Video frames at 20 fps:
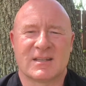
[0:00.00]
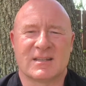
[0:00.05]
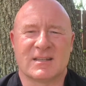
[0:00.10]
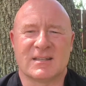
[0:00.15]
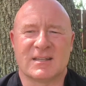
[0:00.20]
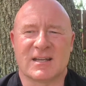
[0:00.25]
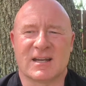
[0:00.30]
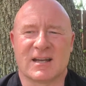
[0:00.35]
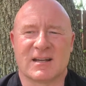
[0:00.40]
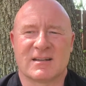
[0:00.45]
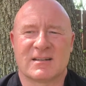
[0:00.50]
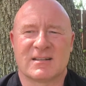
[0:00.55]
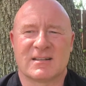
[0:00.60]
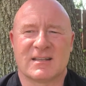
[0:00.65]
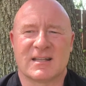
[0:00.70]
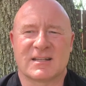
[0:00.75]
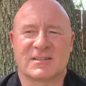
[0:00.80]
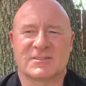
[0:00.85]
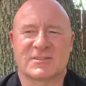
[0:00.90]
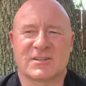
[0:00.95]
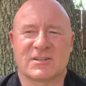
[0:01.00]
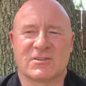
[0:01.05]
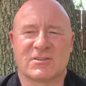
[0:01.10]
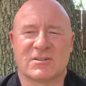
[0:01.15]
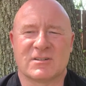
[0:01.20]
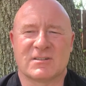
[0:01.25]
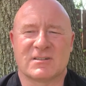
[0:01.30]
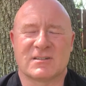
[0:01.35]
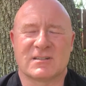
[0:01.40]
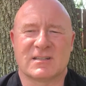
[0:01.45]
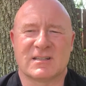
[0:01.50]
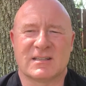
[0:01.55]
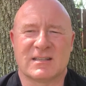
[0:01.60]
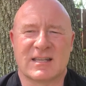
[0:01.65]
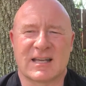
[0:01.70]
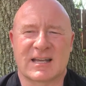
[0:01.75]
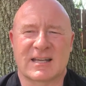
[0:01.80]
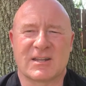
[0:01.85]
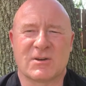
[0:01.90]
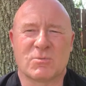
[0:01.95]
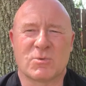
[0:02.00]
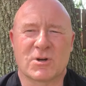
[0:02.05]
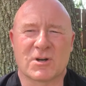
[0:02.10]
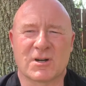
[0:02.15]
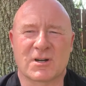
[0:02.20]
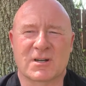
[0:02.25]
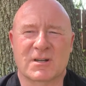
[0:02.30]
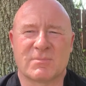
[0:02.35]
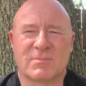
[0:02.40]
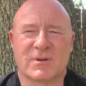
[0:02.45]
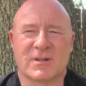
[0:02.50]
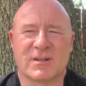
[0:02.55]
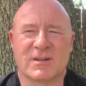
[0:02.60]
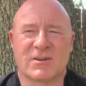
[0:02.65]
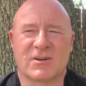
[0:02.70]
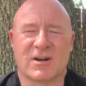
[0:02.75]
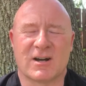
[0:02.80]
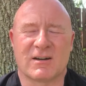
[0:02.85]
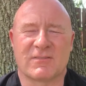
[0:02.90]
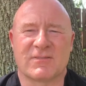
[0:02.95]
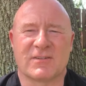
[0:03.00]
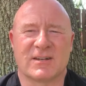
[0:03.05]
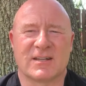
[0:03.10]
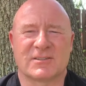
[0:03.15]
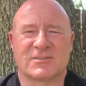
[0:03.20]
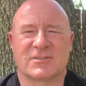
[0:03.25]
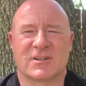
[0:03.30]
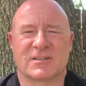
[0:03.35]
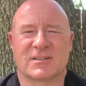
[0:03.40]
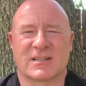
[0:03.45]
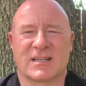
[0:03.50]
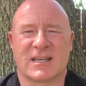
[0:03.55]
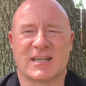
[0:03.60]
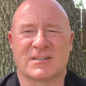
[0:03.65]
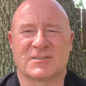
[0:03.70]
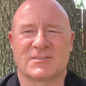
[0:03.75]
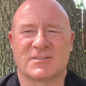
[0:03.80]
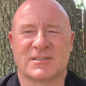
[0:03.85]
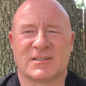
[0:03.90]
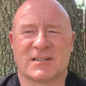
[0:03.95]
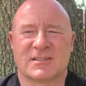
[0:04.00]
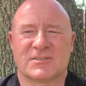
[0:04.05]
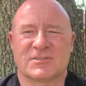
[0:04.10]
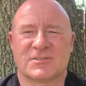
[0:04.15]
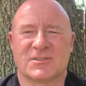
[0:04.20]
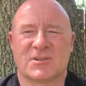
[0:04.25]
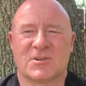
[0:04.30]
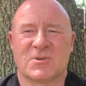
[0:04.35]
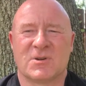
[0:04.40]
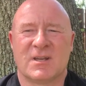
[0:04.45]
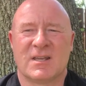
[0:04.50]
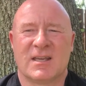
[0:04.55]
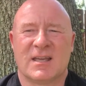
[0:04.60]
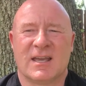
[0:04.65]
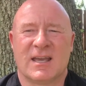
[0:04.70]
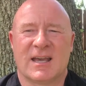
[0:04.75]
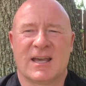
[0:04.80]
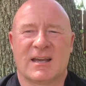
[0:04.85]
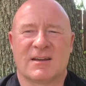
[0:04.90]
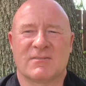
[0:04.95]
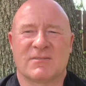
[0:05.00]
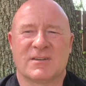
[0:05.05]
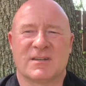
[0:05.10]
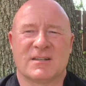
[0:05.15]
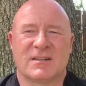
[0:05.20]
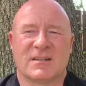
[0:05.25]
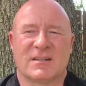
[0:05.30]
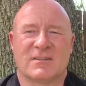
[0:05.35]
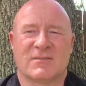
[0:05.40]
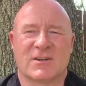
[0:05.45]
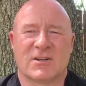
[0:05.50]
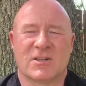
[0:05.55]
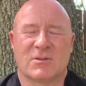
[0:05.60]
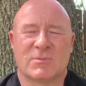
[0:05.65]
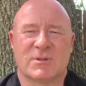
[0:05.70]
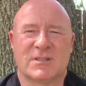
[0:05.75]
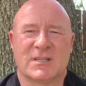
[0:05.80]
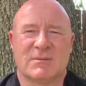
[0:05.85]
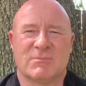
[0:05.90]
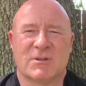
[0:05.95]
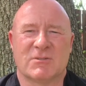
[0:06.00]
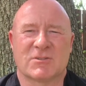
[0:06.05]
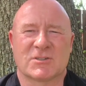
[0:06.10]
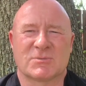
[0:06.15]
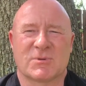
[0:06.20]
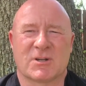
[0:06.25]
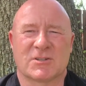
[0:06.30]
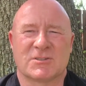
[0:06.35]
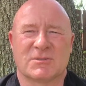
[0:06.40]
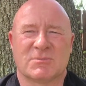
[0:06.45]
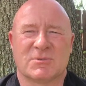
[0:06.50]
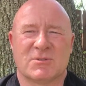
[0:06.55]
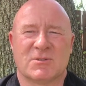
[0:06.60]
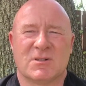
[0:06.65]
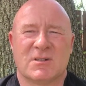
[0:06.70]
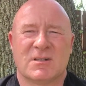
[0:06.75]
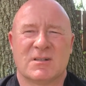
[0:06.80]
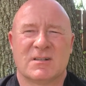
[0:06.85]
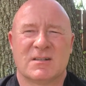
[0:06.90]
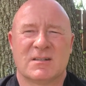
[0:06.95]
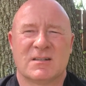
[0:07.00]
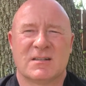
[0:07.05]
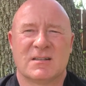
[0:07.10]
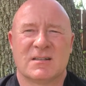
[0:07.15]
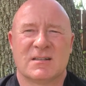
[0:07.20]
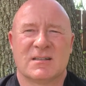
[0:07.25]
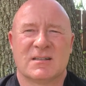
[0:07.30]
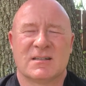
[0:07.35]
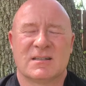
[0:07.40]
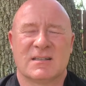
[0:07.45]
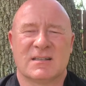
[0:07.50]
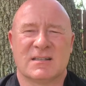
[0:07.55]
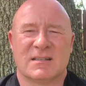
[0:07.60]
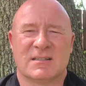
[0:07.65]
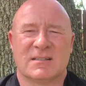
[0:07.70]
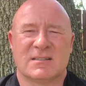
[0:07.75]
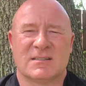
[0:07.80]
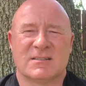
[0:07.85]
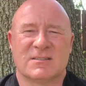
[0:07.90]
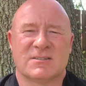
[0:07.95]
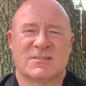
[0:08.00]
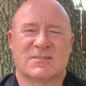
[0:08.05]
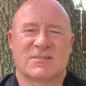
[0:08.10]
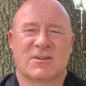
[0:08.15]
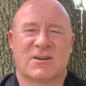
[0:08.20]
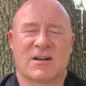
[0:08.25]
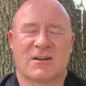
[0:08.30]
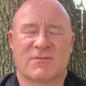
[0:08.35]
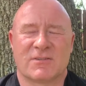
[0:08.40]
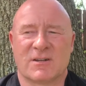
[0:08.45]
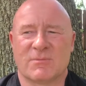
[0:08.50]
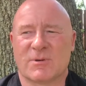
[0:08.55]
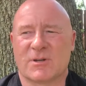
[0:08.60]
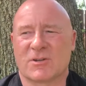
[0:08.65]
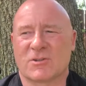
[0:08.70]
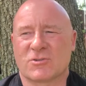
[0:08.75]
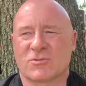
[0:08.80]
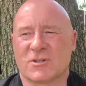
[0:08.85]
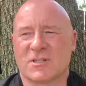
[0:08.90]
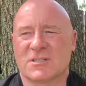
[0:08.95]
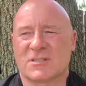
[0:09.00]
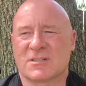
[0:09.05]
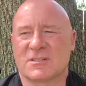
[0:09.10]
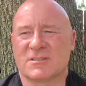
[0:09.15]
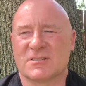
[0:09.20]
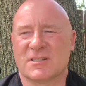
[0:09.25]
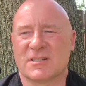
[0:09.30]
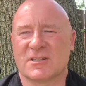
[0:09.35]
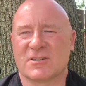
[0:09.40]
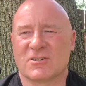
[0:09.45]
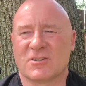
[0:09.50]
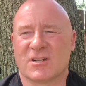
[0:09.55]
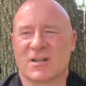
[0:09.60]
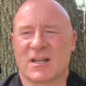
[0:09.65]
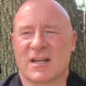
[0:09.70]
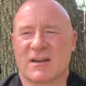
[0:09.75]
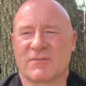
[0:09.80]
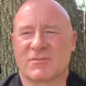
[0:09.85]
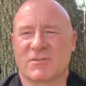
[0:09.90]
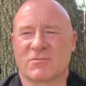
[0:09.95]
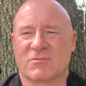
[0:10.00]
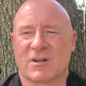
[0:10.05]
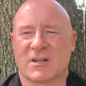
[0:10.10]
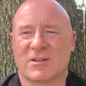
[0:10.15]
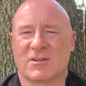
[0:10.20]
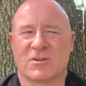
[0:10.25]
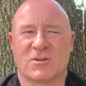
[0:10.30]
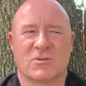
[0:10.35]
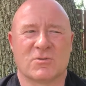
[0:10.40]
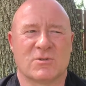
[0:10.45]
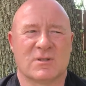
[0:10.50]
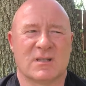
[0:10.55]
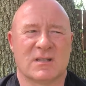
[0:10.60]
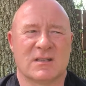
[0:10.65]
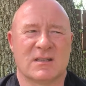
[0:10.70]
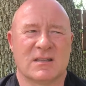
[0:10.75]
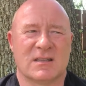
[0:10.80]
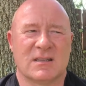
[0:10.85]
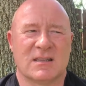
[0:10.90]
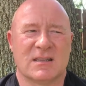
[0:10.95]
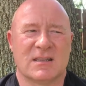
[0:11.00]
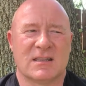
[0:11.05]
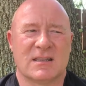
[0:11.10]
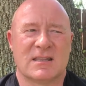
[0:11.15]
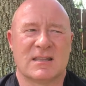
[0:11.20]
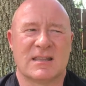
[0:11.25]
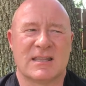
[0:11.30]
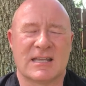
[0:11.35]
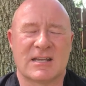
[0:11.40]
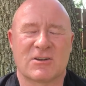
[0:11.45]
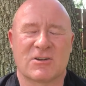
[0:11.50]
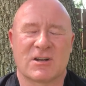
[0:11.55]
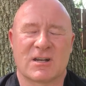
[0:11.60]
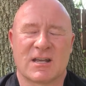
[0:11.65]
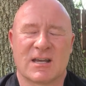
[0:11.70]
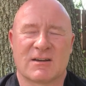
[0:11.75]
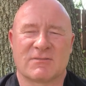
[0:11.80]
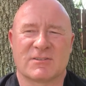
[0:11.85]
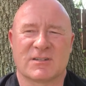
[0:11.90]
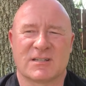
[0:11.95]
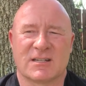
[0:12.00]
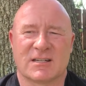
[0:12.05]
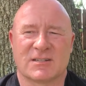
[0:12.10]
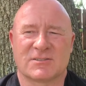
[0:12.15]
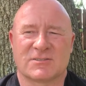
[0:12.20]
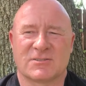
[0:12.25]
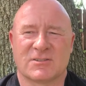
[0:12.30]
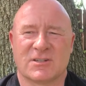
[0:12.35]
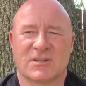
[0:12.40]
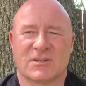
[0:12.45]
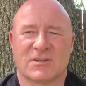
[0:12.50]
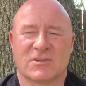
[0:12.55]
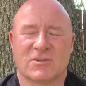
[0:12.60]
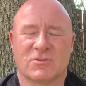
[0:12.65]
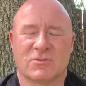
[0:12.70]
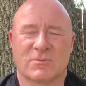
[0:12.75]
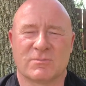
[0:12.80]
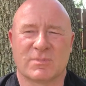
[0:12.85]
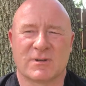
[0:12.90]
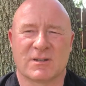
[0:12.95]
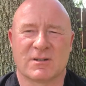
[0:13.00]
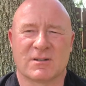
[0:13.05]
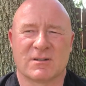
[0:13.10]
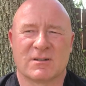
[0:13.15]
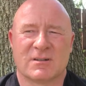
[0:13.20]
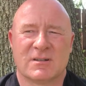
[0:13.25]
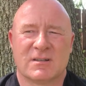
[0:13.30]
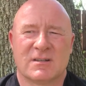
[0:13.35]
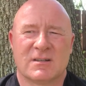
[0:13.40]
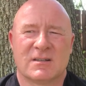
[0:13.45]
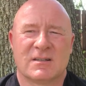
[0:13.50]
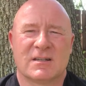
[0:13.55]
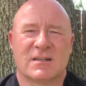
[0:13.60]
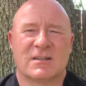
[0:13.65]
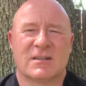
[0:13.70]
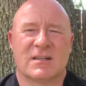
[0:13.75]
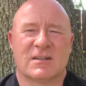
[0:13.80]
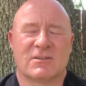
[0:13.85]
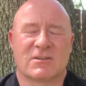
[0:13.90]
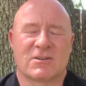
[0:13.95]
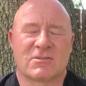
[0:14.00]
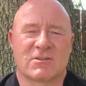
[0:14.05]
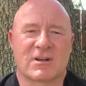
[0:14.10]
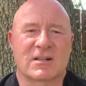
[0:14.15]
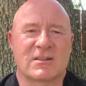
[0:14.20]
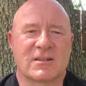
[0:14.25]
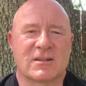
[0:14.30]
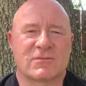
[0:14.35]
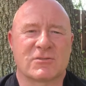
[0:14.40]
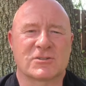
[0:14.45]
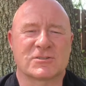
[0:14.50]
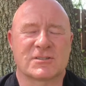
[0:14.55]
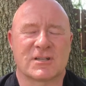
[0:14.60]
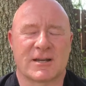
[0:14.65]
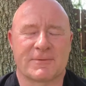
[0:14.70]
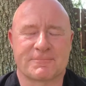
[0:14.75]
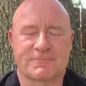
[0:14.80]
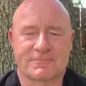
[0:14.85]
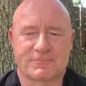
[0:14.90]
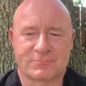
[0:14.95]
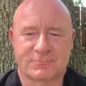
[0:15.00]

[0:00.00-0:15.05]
then yeah, that can work, but often that's not the case. And so having the development team be responsible is often a better choice because they're going to have to write code that they're going to have to test, so they're going to do it better and correctly the first time.